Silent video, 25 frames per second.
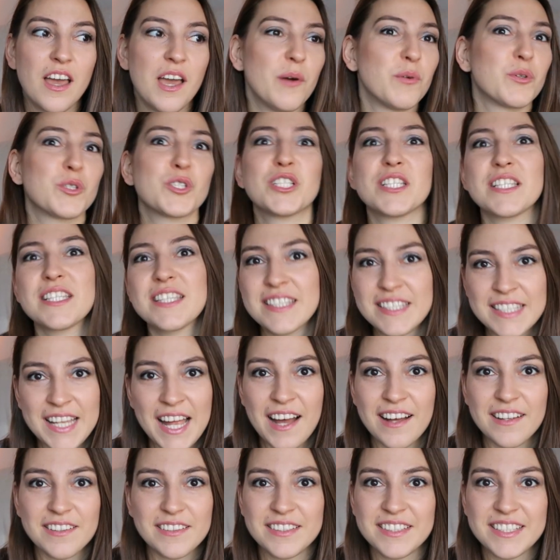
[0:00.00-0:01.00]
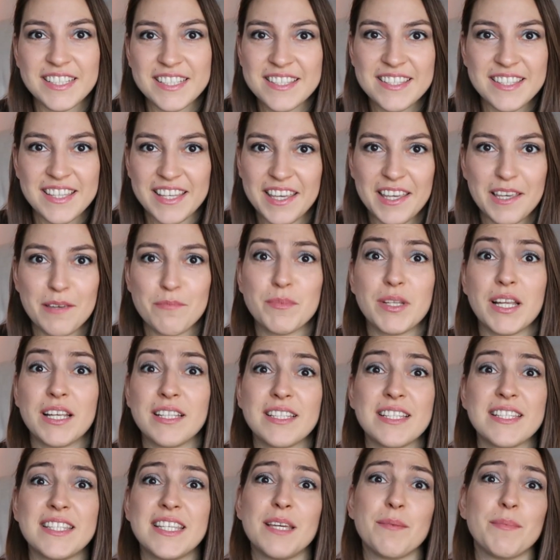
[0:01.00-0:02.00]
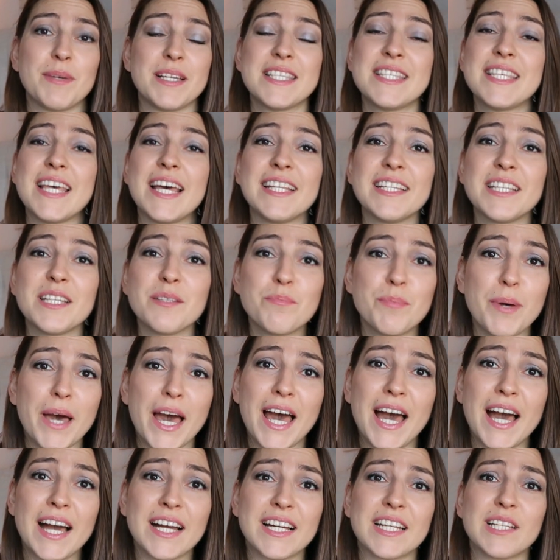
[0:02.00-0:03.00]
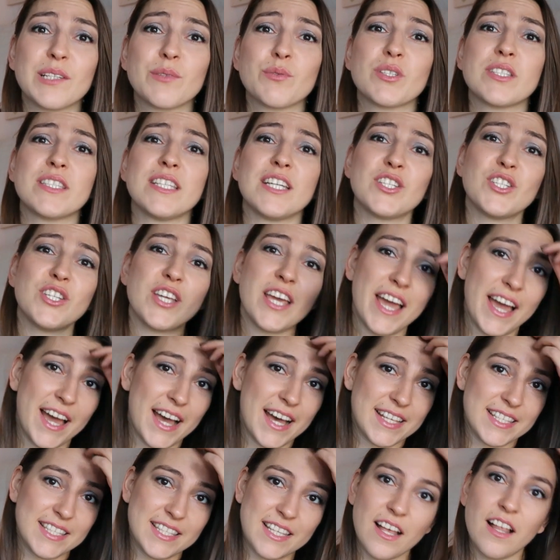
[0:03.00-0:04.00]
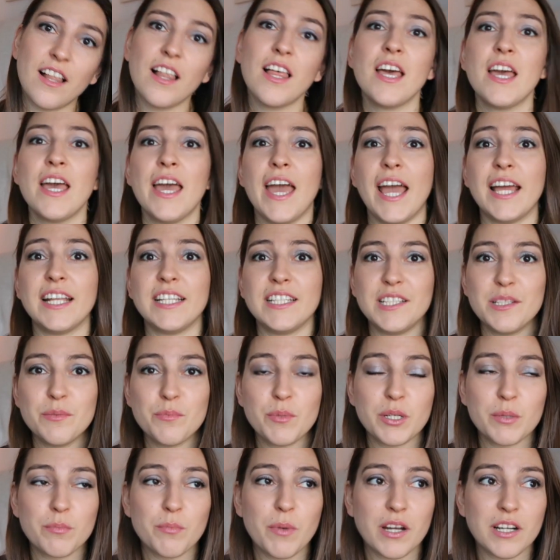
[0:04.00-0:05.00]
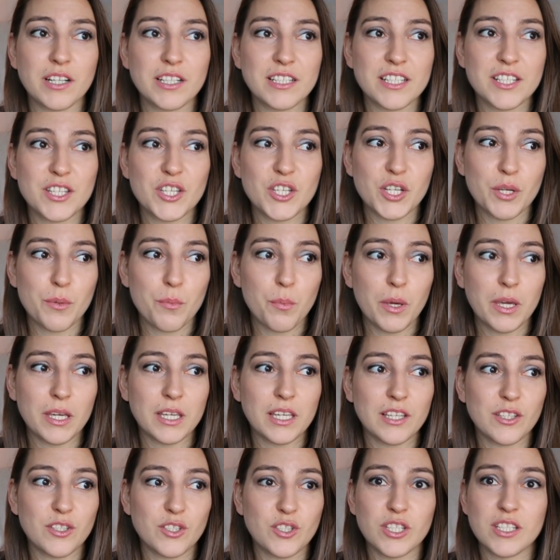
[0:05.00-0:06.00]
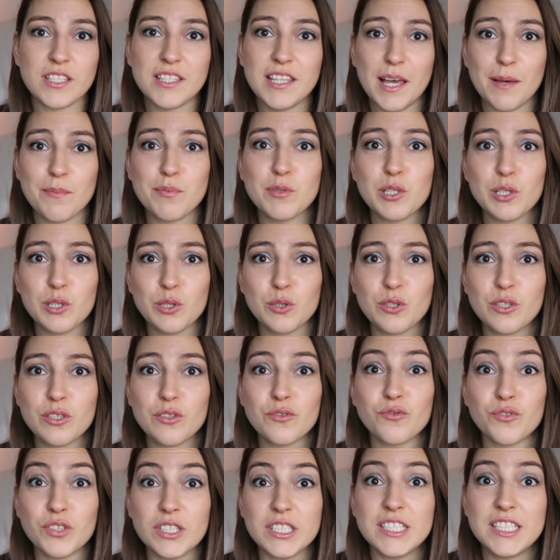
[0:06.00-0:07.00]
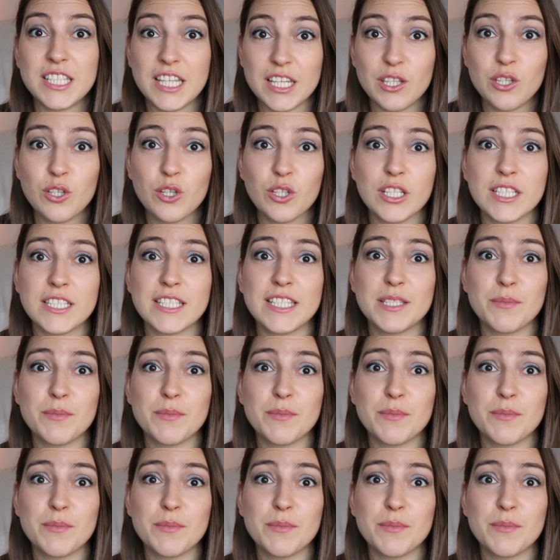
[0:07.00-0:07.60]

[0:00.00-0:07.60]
It was just not the same. I sent it back and it was such a hassle, and Neiman Marcus shipping is just absolutely ridiculous.